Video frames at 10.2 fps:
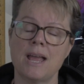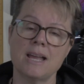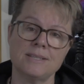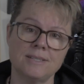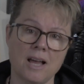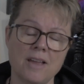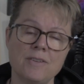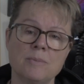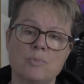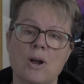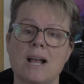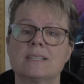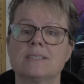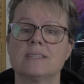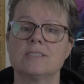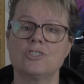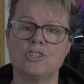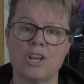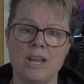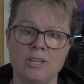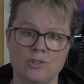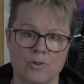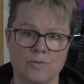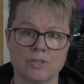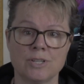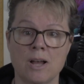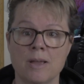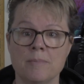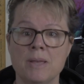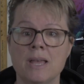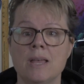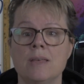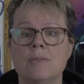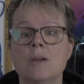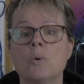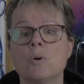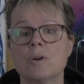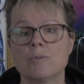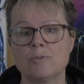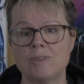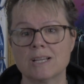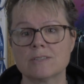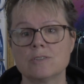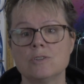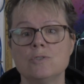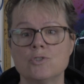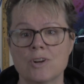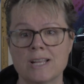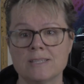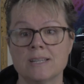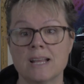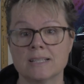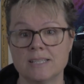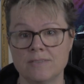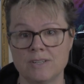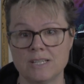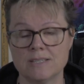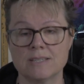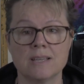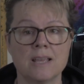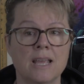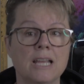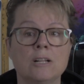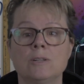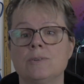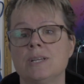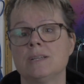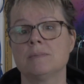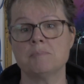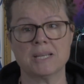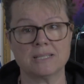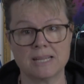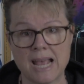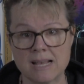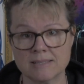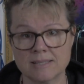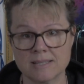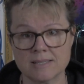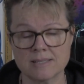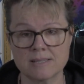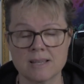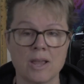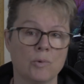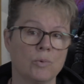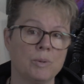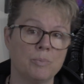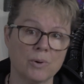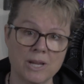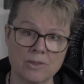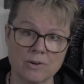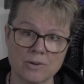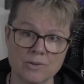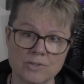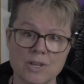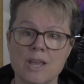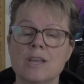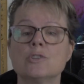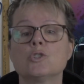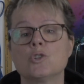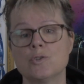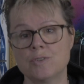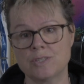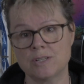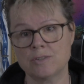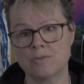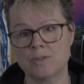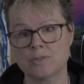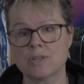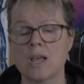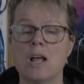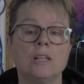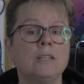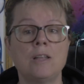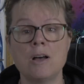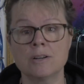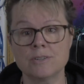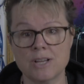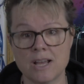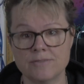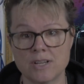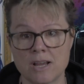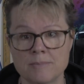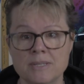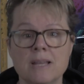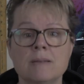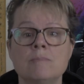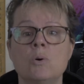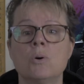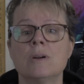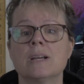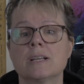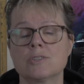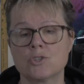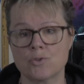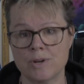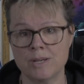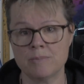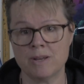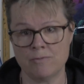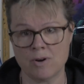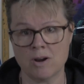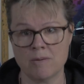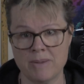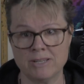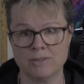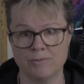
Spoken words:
As diving practices change over time, their work reflects new trends and activities, including mixed gases, rebreathers, surface intervals, longer dive times, and more extreme environmental